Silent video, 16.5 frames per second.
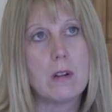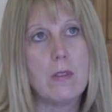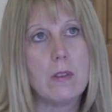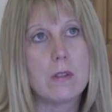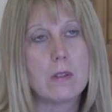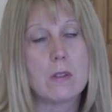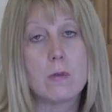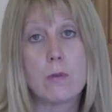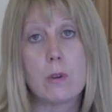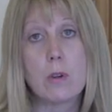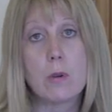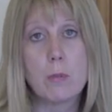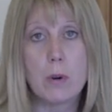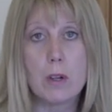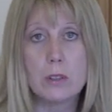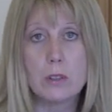And this is for
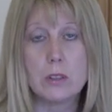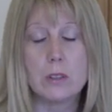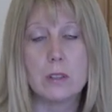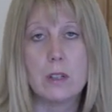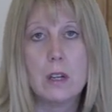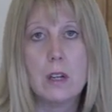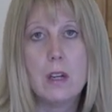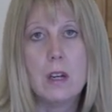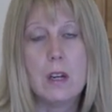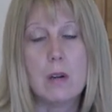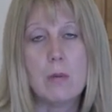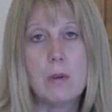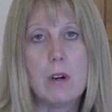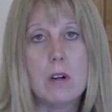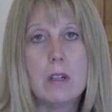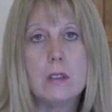depression. And
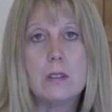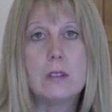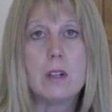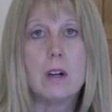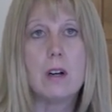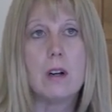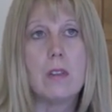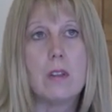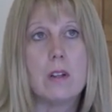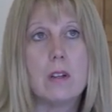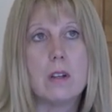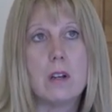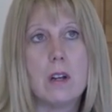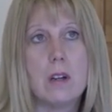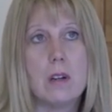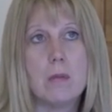we already saw
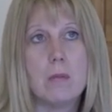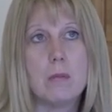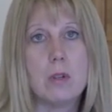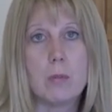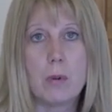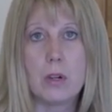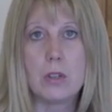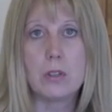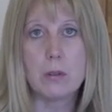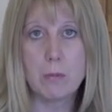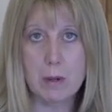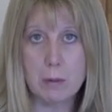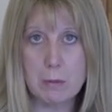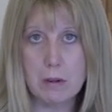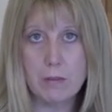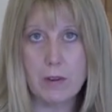that depression
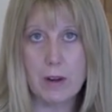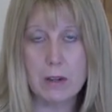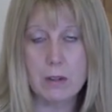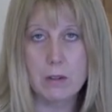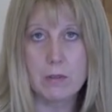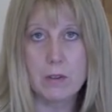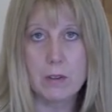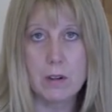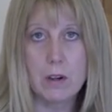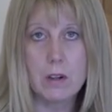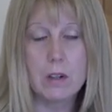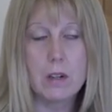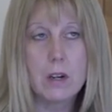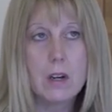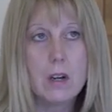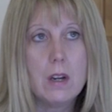may be a factor for
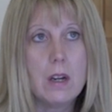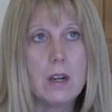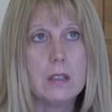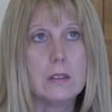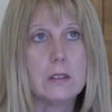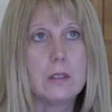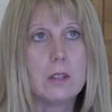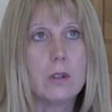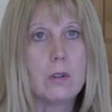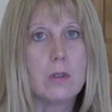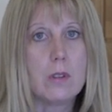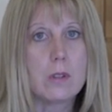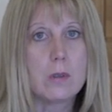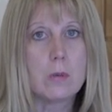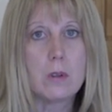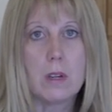her. And so
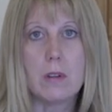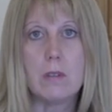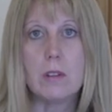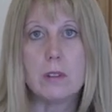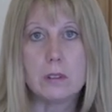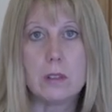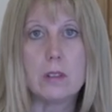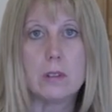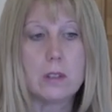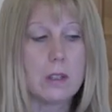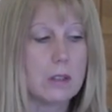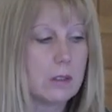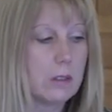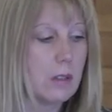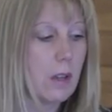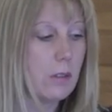this would give us
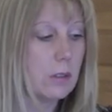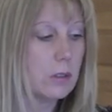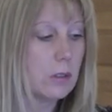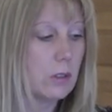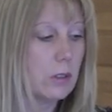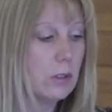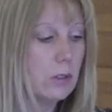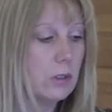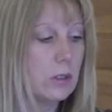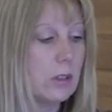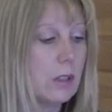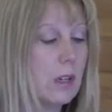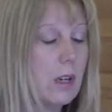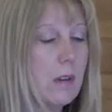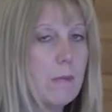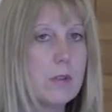another solution.